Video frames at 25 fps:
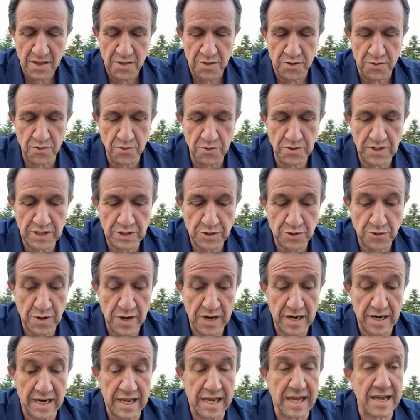Through the
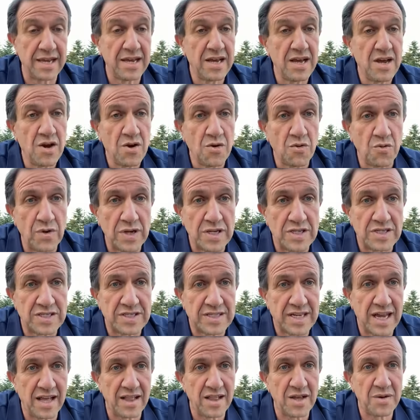Trinity, we
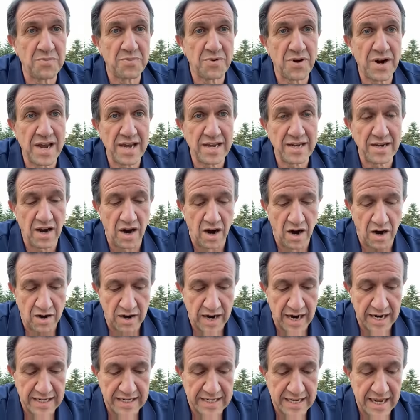celebrate
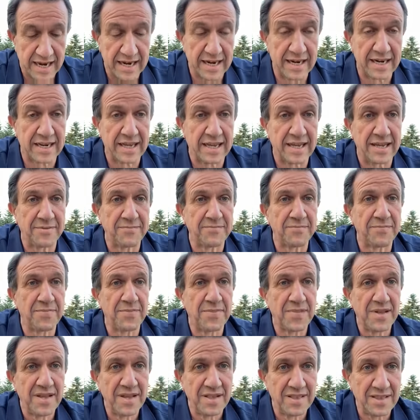our identity.
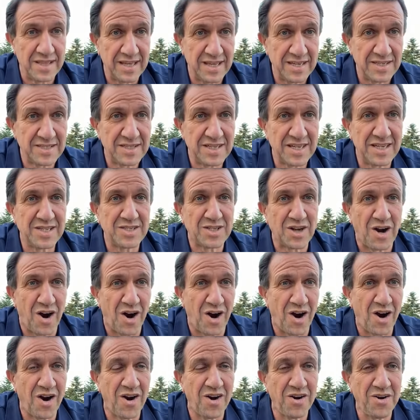This is
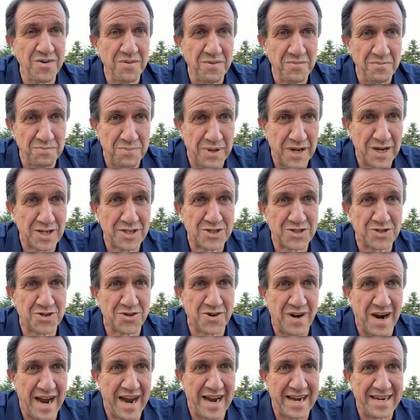our
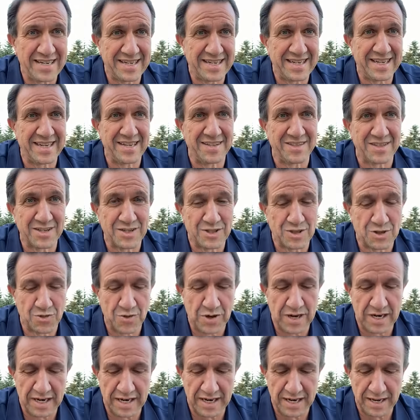picture ID, the
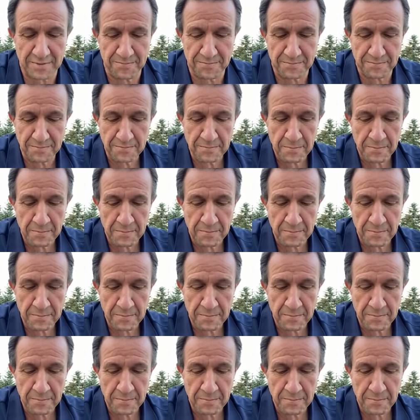Trinity.